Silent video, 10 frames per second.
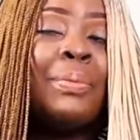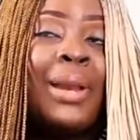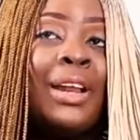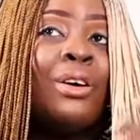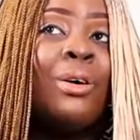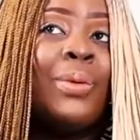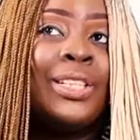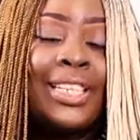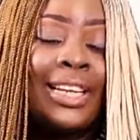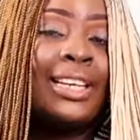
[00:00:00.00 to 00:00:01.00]
people are not
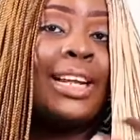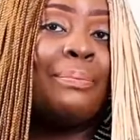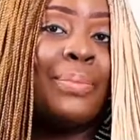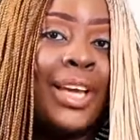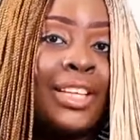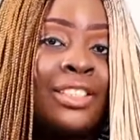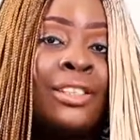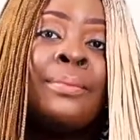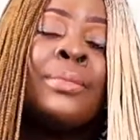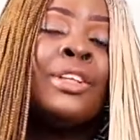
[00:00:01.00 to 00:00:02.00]
always checking their
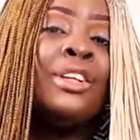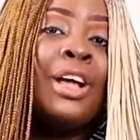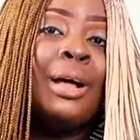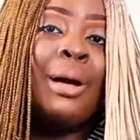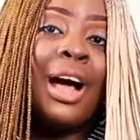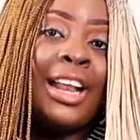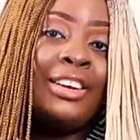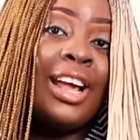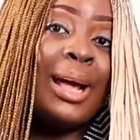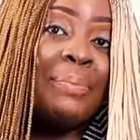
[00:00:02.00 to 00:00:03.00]
page.
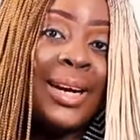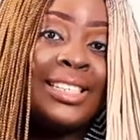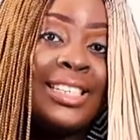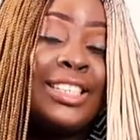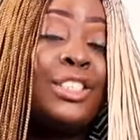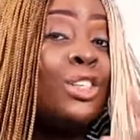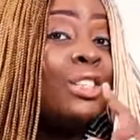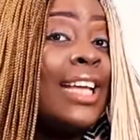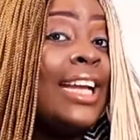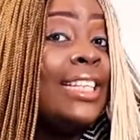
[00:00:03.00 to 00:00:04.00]
The other person is
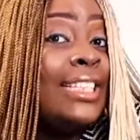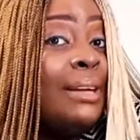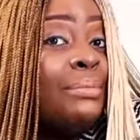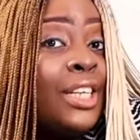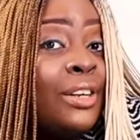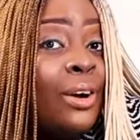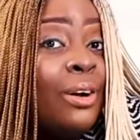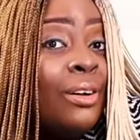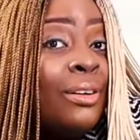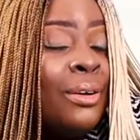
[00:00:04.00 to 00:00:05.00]
still saying the same thing,
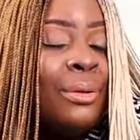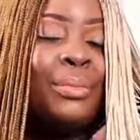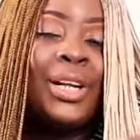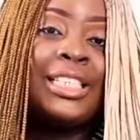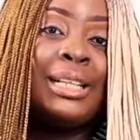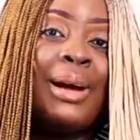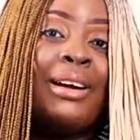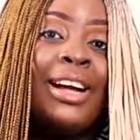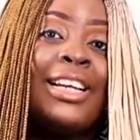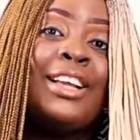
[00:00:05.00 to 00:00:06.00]
though. But this time
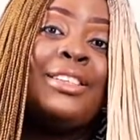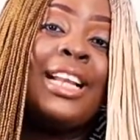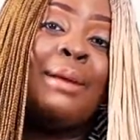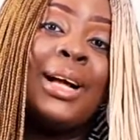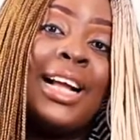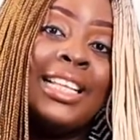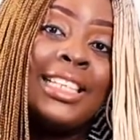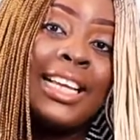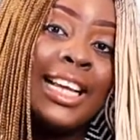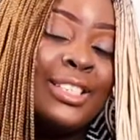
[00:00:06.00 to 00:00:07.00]
around, they're using Amaka
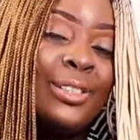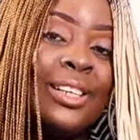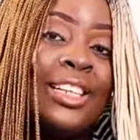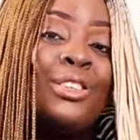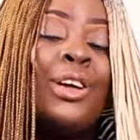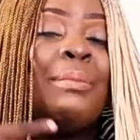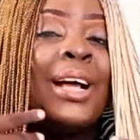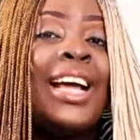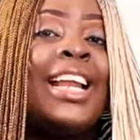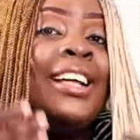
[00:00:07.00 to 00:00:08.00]
as a case study. So
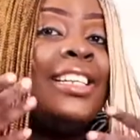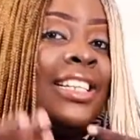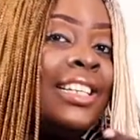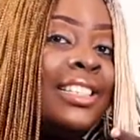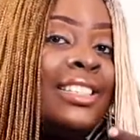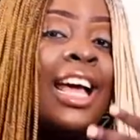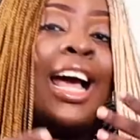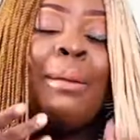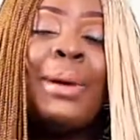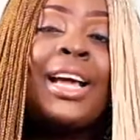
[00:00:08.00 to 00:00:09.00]
Amaka now did this,
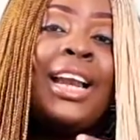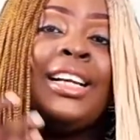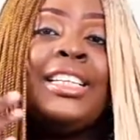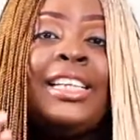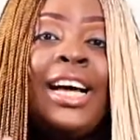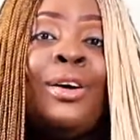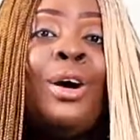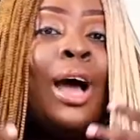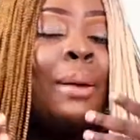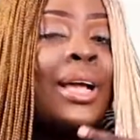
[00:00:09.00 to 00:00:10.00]
Amaka now did that,
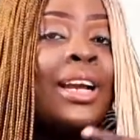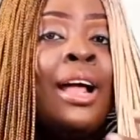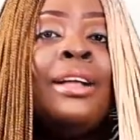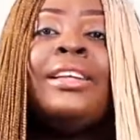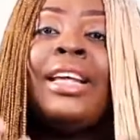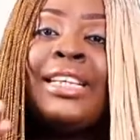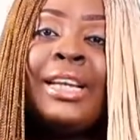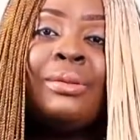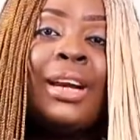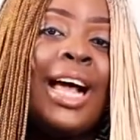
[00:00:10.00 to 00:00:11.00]
Amaka. Then
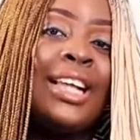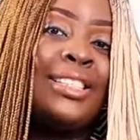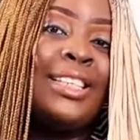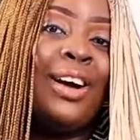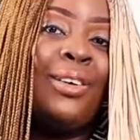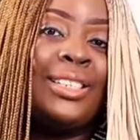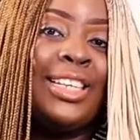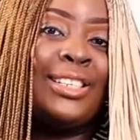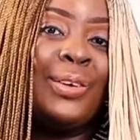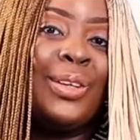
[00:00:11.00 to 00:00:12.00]
they will not ask their
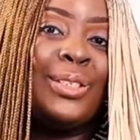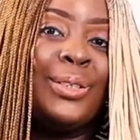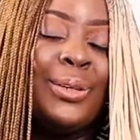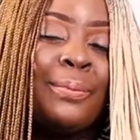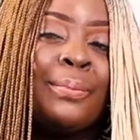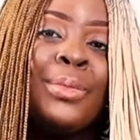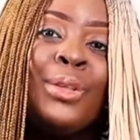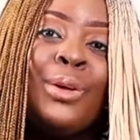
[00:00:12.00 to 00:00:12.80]
audience a question.